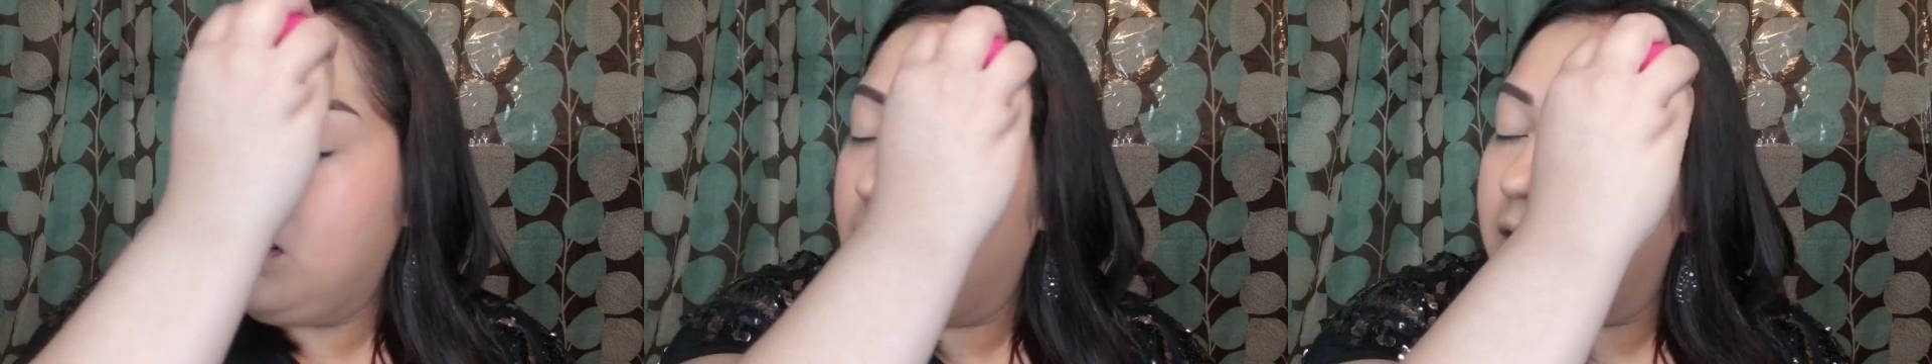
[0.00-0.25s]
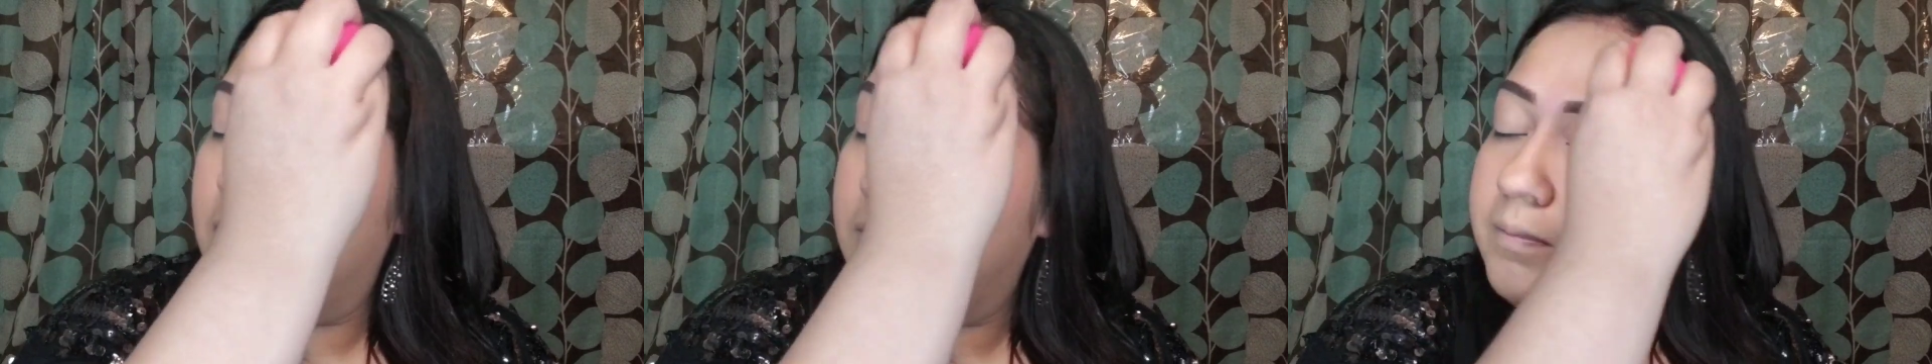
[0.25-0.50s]

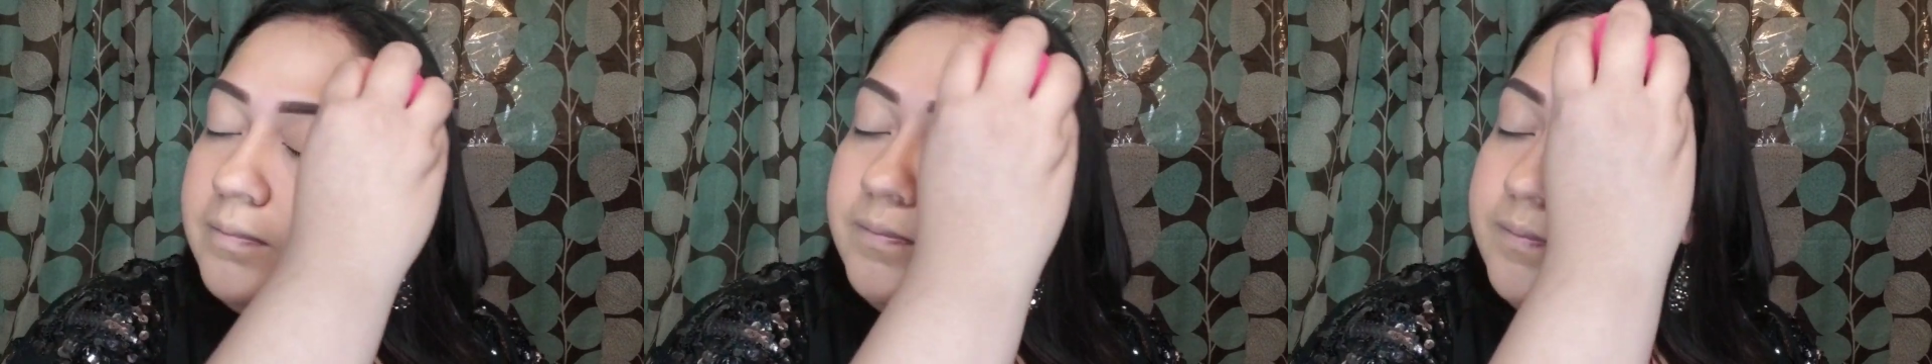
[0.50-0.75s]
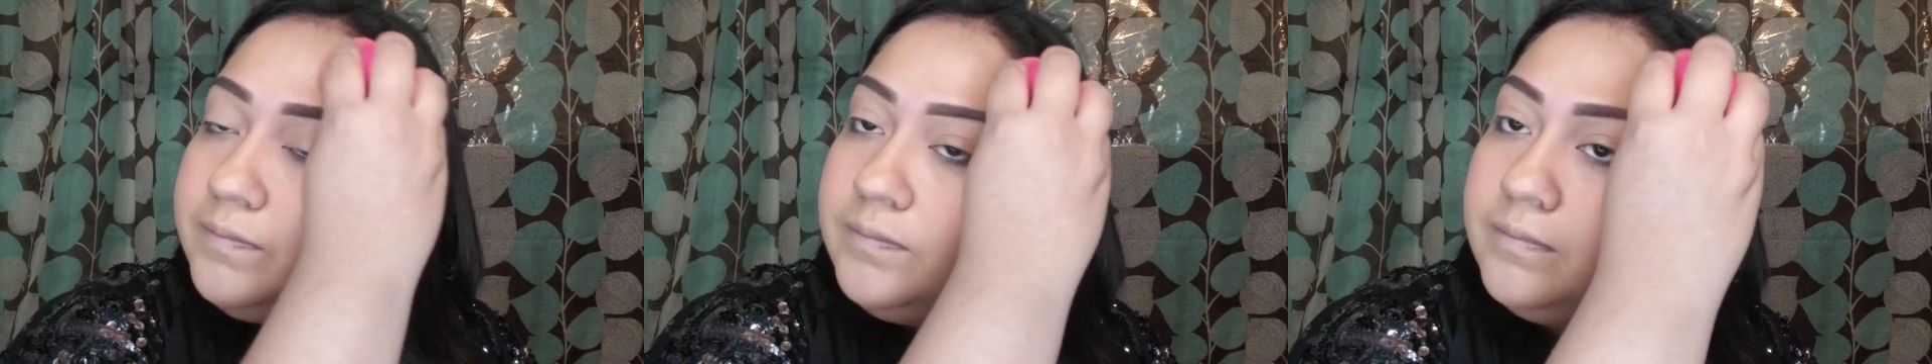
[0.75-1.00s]

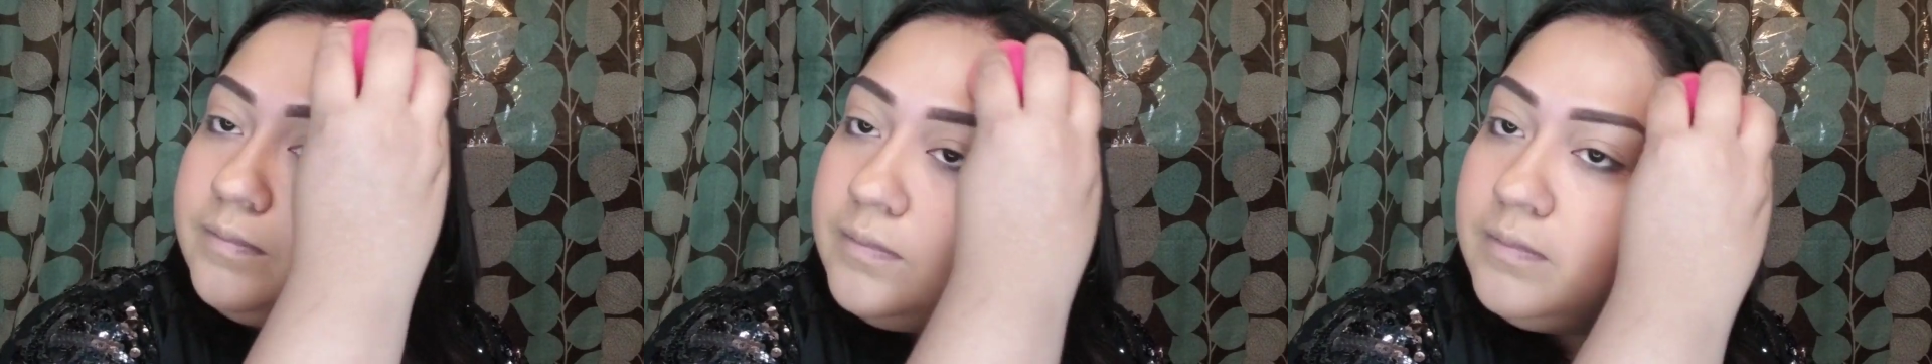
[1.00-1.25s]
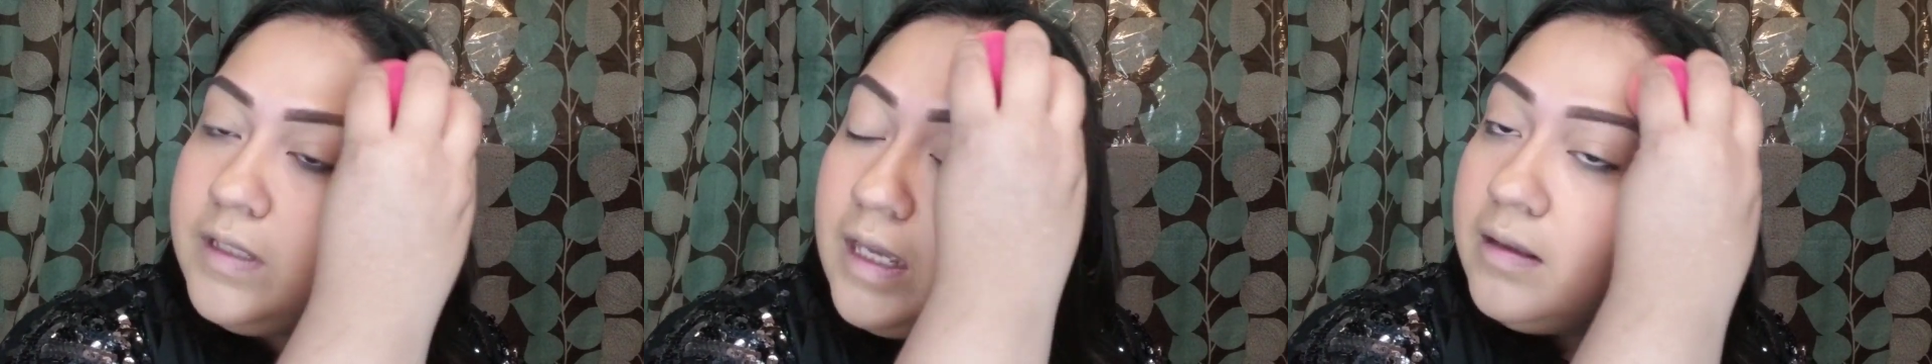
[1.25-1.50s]

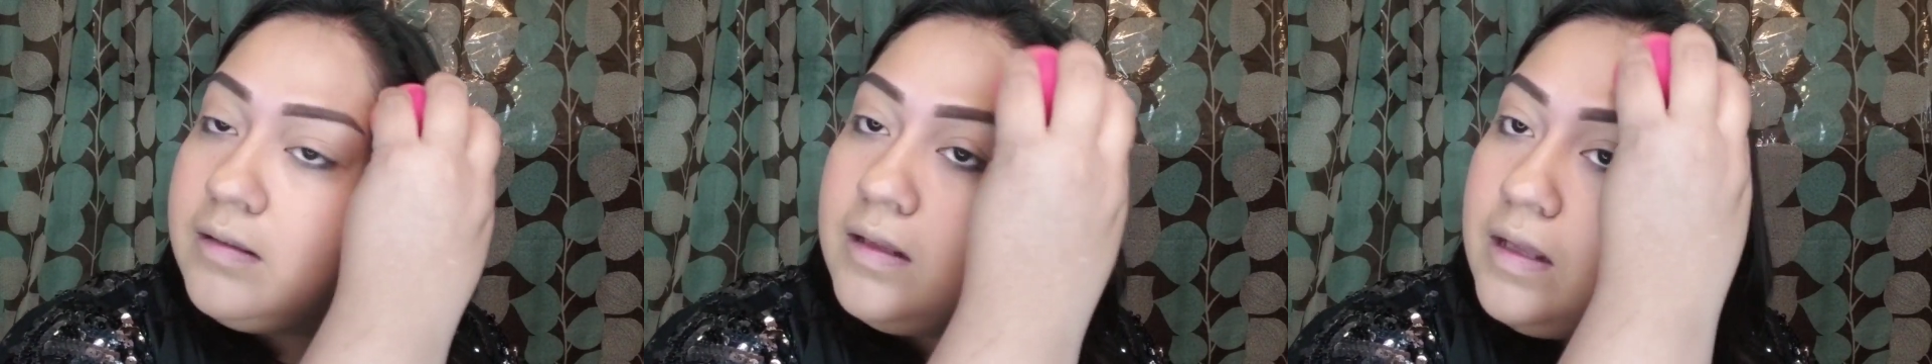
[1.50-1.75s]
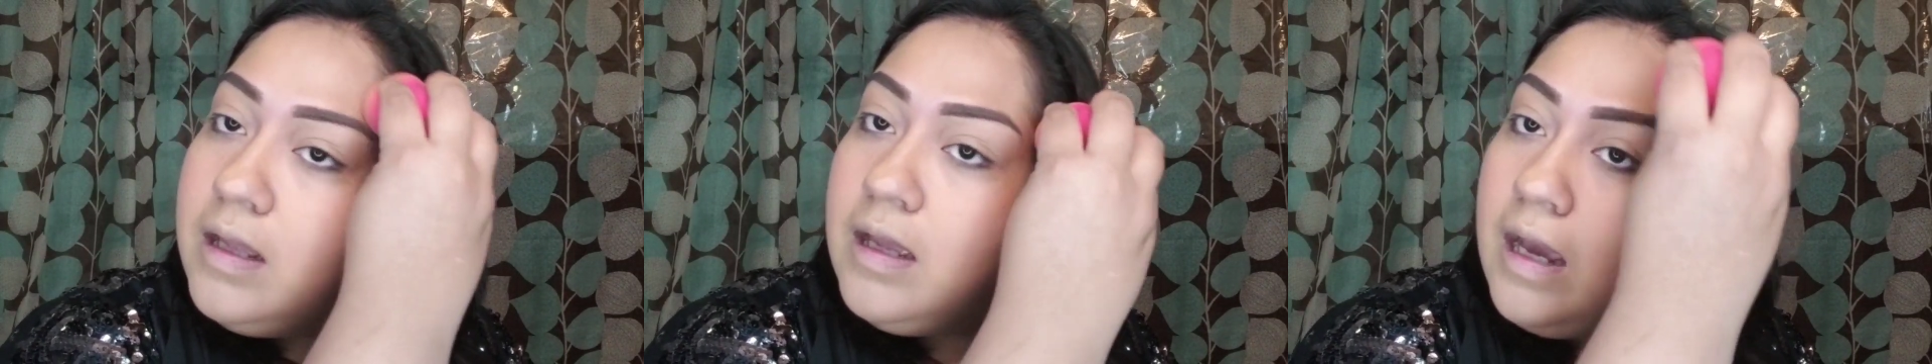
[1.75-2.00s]
yeah,
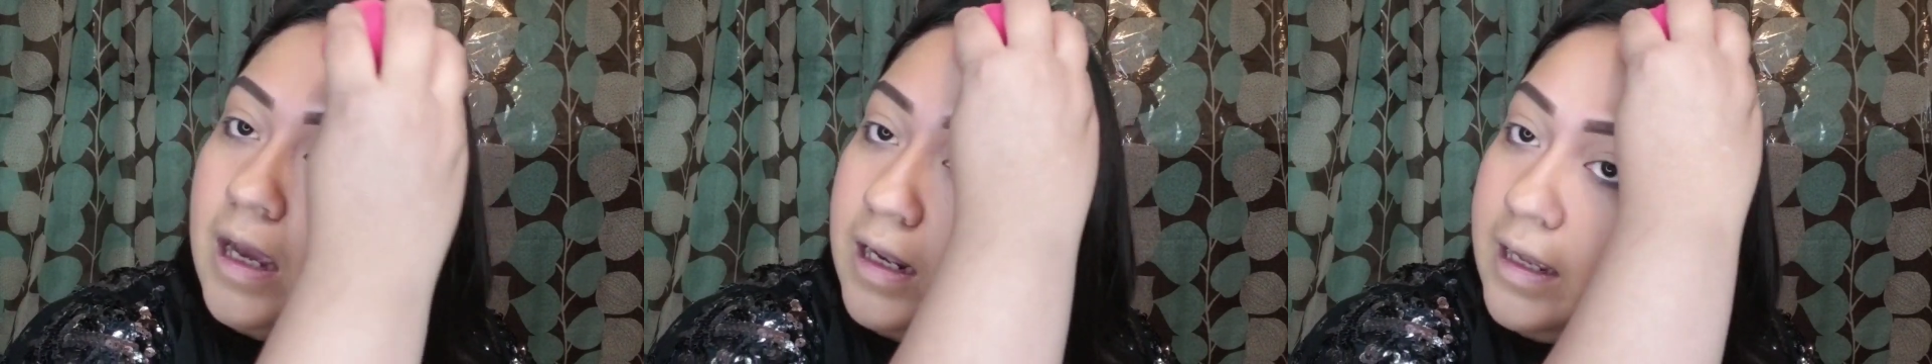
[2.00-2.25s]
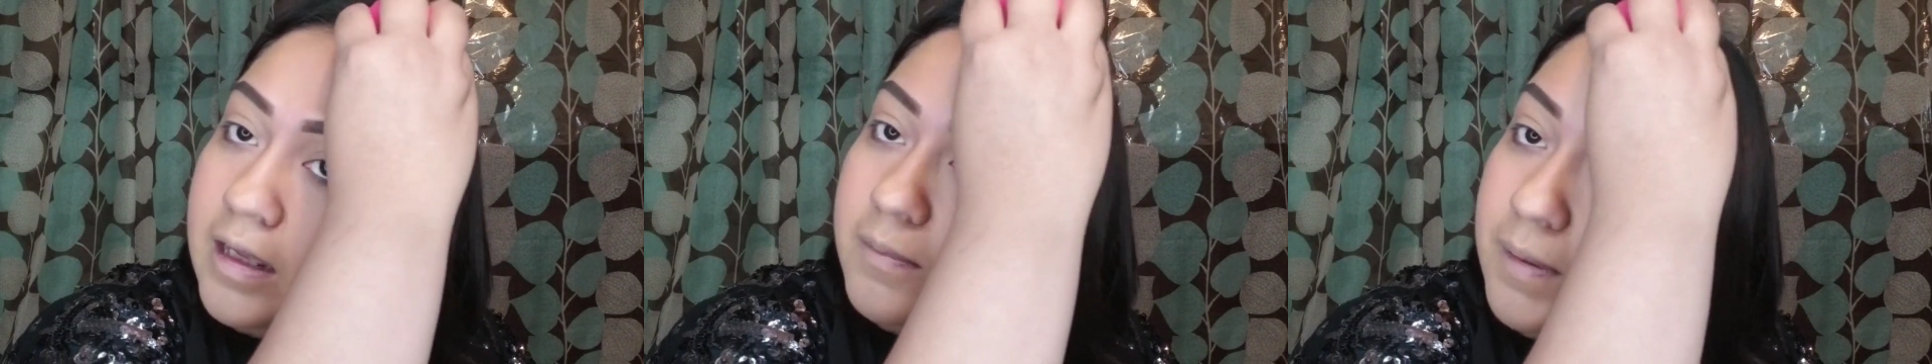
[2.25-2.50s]
I
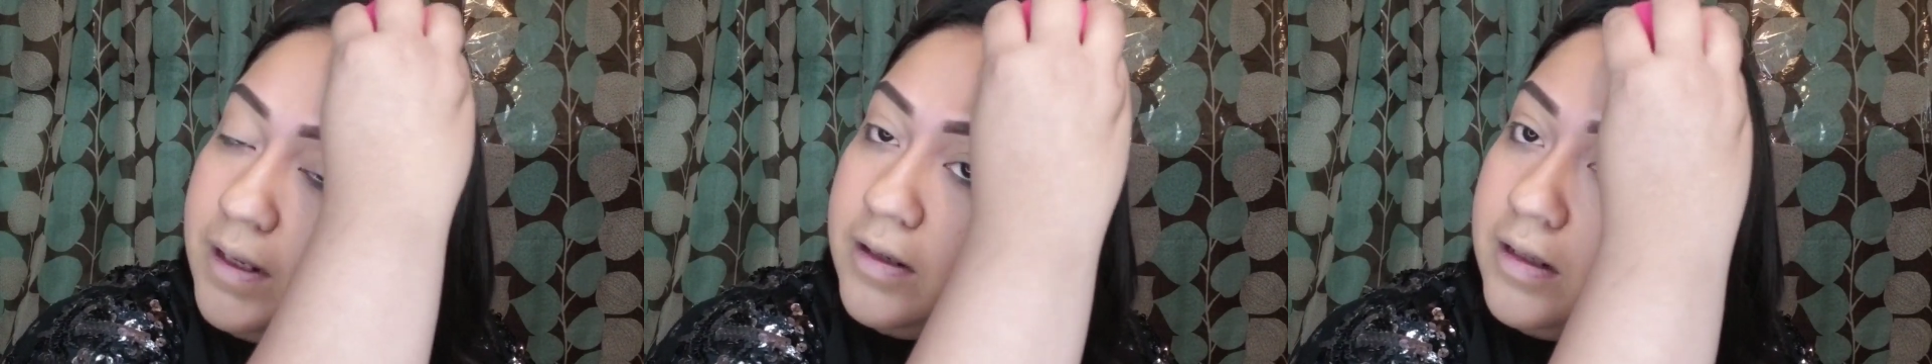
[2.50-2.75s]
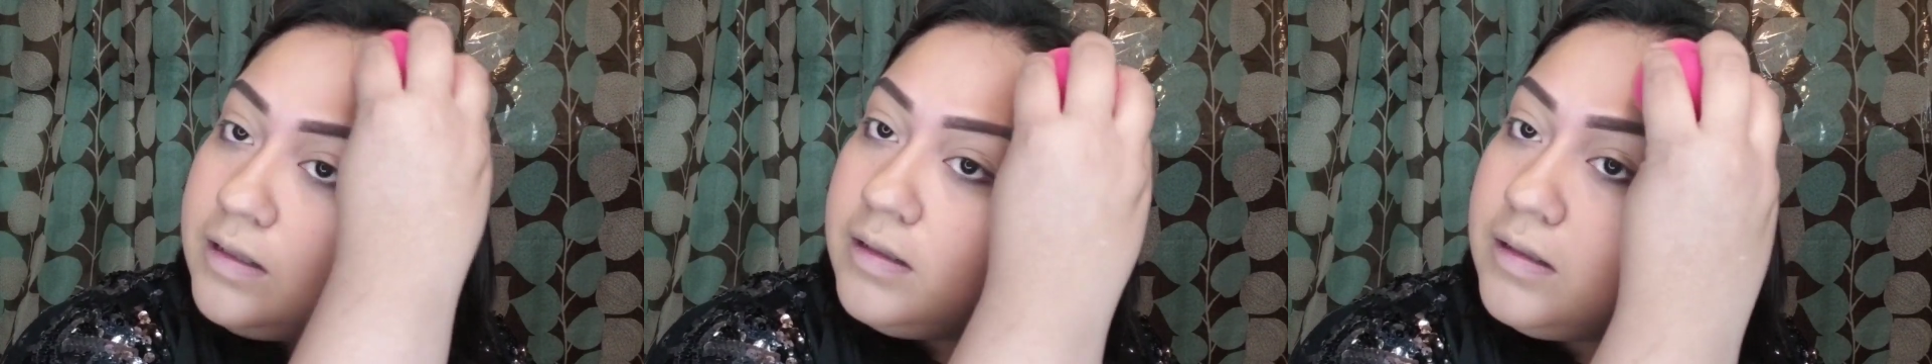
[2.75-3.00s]
like it
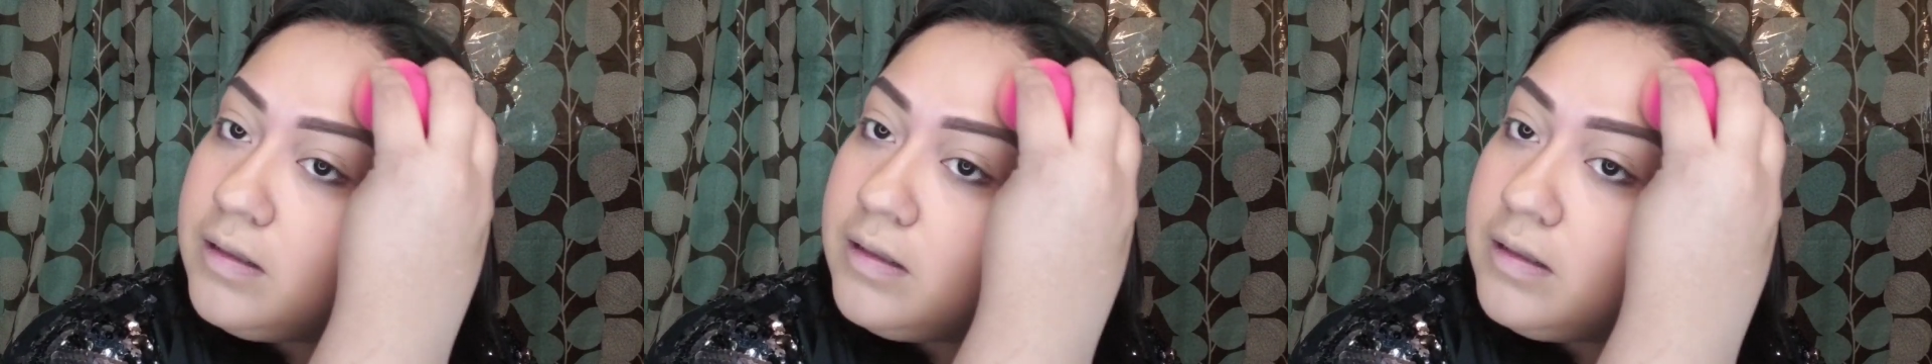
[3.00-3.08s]
better.